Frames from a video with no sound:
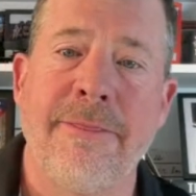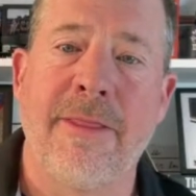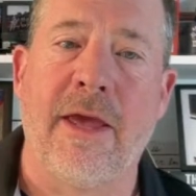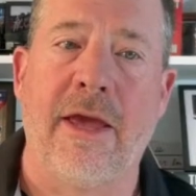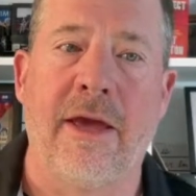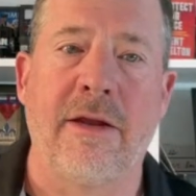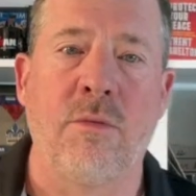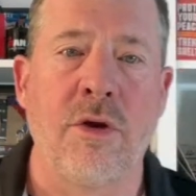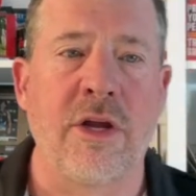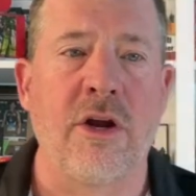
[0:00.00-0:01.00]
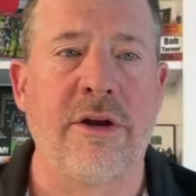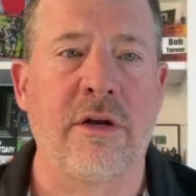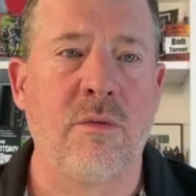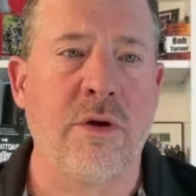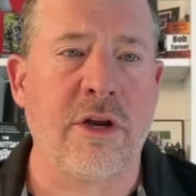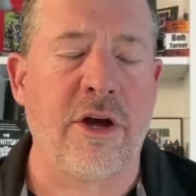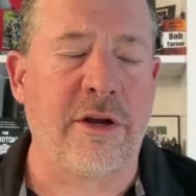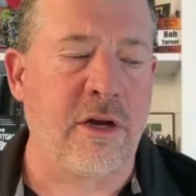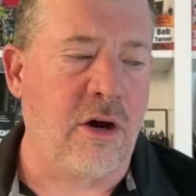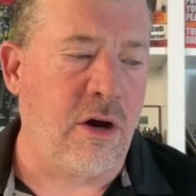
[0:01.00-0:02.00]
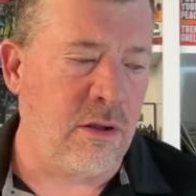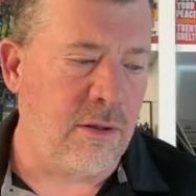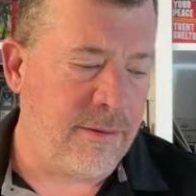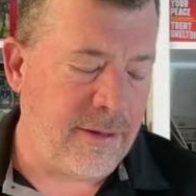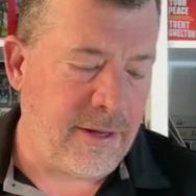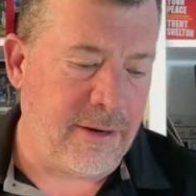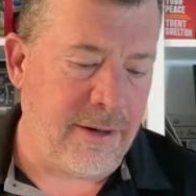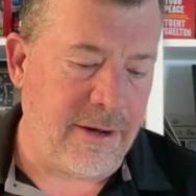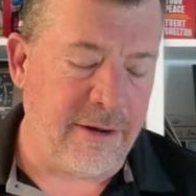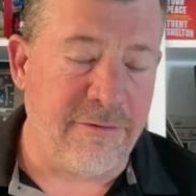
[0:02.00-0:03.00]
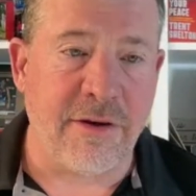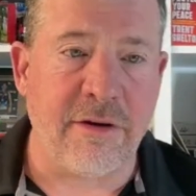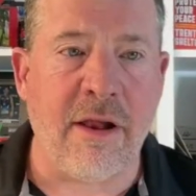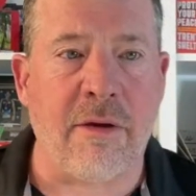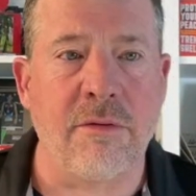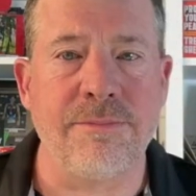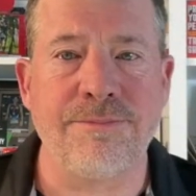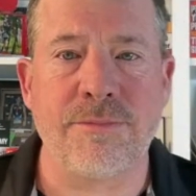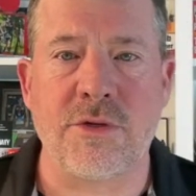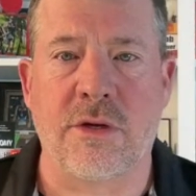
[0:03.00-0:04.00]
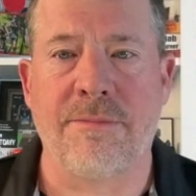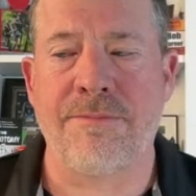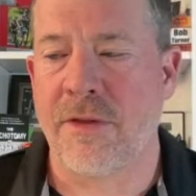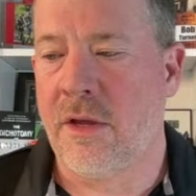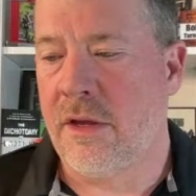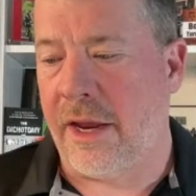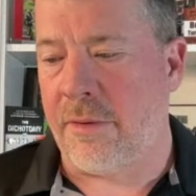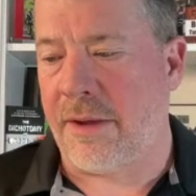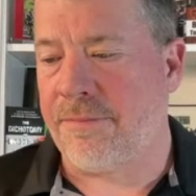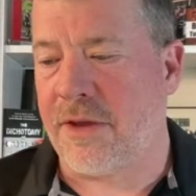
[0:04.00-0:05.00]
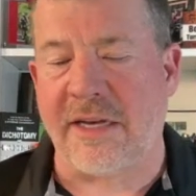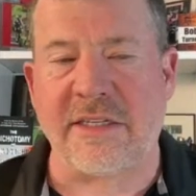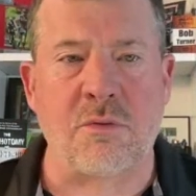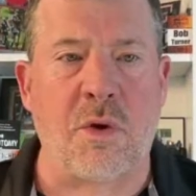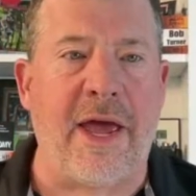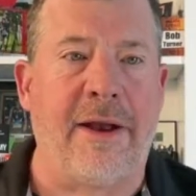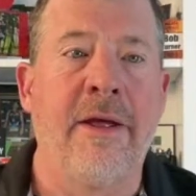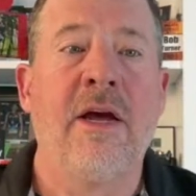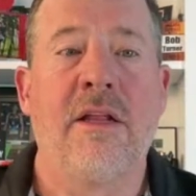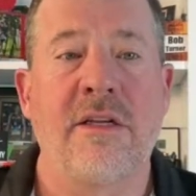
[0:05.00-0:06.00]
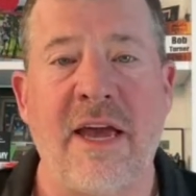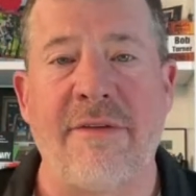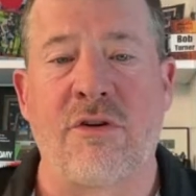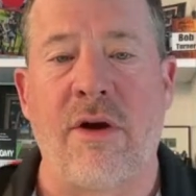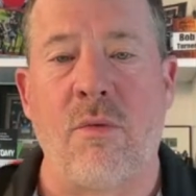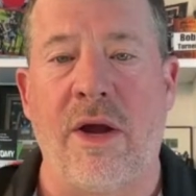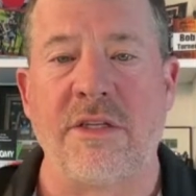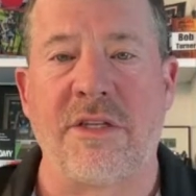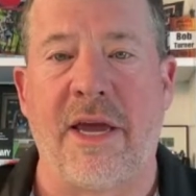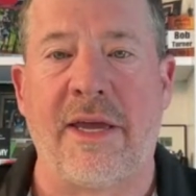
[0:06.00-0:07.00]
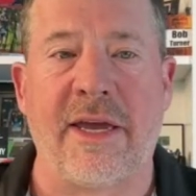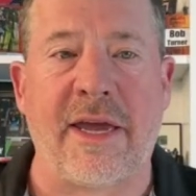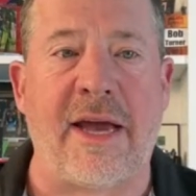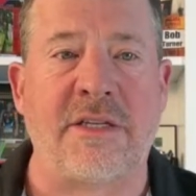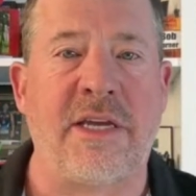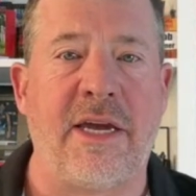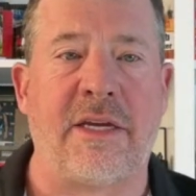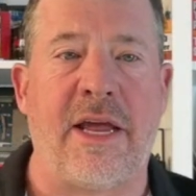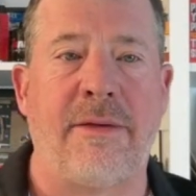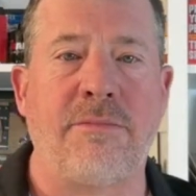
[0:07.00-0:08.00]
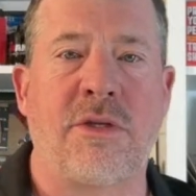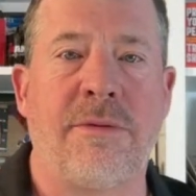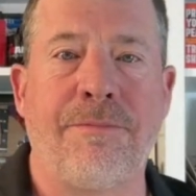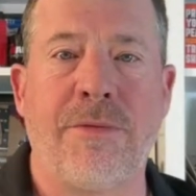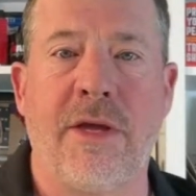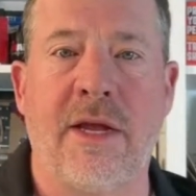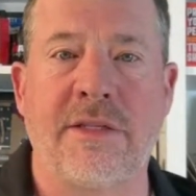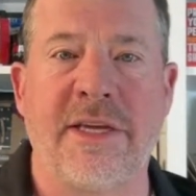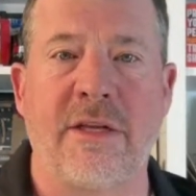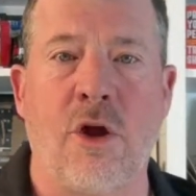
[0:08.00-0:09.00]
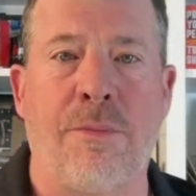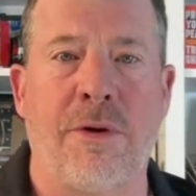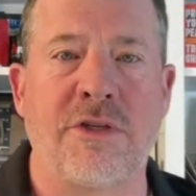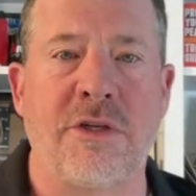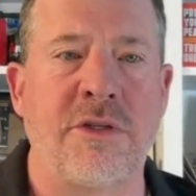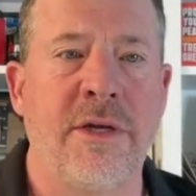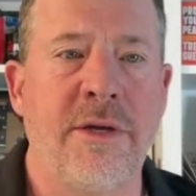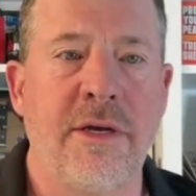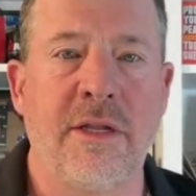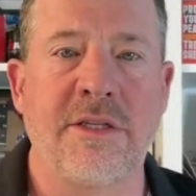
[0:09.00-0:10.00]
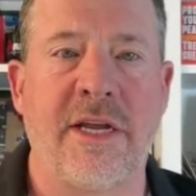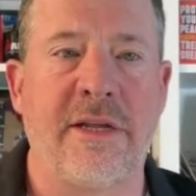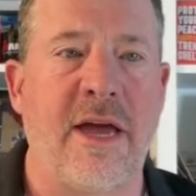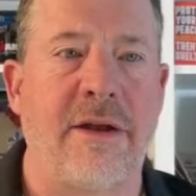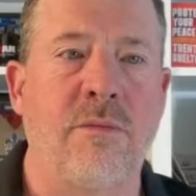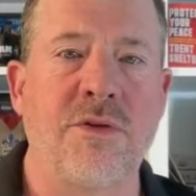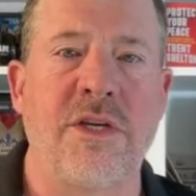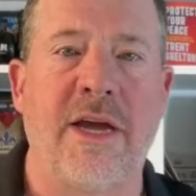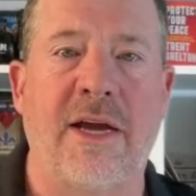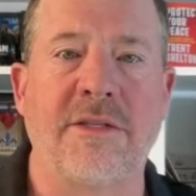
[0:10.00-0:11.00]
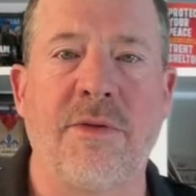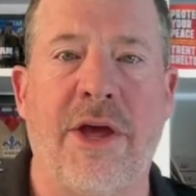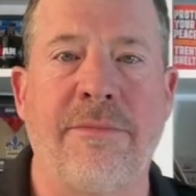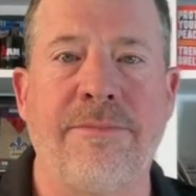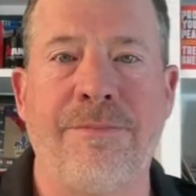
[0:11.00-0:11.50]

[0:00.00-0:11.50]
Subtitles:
and we'll get on a call and figure it out. So anyway, guys, that's what I had. Let's have a great Wednesday. Kick ass, take names, and take no prisoners. Let's get it done. We'll see you guys later.